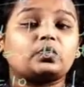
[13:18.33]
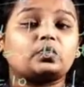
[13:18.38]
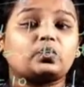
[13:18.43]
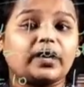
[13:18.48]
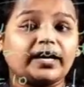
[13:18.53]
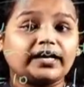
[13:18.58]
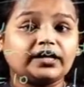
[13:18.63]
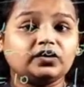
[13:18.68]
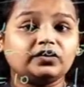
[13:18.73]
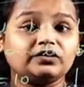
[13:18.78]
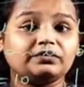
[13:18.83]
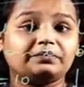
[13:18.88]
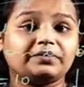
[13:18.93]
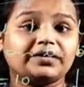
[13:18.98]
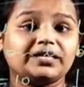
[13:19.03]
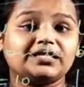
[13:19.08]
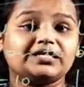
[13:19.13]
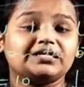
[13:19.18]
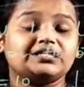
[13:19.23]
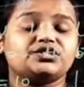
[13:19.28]
when you will
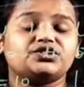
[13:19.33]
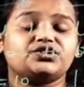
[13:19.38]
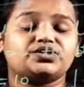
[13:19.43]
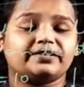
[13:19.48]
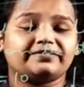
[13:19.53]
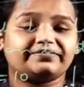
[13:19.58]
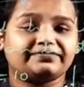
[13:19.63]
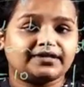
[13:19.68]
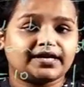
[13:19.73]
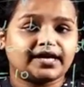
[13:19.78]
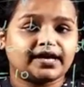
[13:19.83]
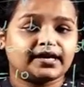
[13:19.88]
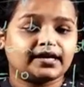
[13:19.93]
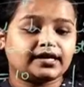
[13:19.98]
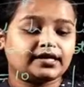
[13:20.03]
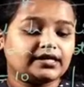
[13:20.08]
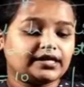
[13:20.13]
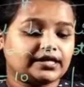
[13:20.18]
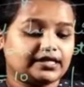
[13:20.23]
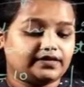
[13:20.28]
be
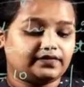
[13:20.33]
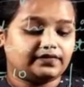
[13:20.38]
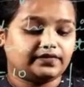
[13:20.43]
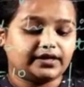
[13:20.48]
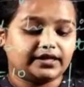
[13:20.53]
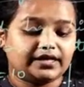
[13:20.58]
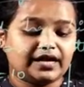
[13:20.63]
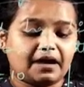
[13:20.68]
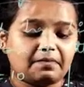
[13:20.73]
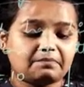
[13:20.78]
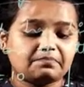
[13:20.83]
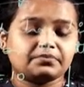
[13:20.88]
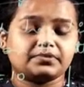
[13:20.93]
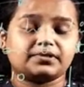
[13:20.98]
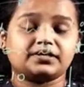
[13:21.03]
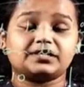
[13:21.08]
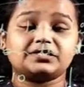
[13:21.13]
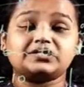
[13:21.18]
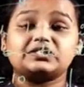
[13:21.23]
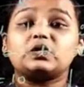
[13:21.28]
shifting the
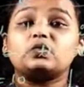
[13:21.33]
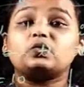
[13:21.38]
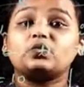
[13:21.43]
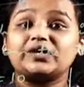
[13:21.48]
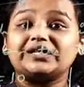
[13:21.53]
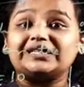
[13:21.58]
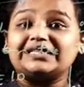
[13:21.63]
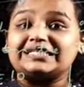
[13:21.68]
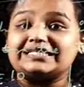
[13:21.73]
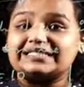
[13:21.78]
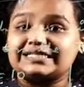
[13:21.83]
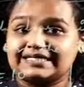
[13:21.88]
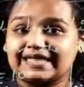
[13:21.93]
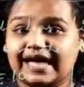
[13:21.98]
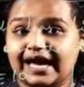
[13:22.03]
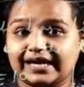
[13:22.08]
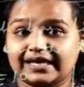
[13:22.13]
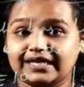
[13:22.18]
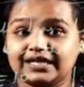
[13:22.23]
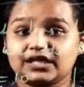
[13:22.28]
numbers with the
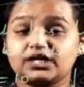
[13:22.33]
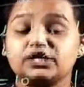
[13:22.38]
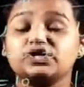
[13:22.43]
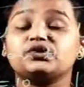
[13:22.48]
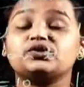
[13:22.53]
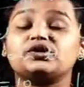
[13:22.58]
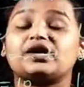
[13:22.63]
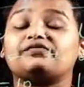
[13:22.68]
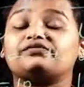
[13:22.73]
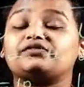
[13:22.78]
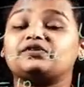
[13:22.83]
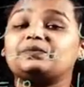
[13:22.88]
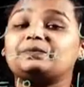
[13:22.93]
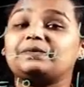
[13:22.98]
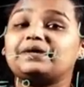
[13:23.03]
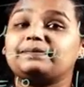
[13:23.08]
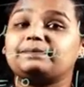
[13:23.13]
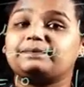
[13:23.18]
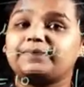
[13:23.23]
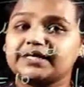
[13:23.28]
sign, you have to
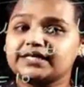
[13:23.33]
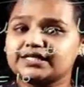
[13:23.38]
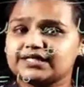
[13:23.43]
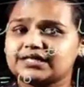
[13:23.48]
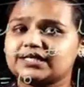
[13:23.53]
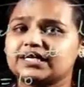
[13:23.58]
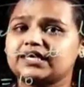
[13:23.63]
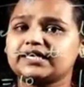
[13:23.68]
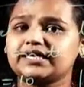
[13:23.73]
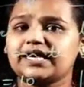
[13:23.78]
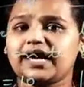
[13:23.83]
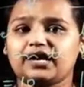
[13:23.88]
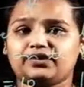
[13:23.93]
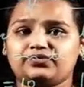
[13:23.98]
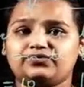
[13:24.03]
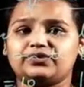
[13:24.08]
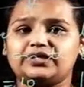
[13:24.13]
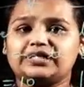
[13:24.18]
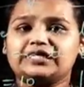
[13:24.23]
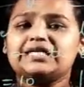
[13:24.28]
be bit
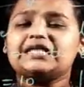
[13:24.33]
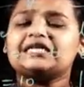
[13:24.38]
careful.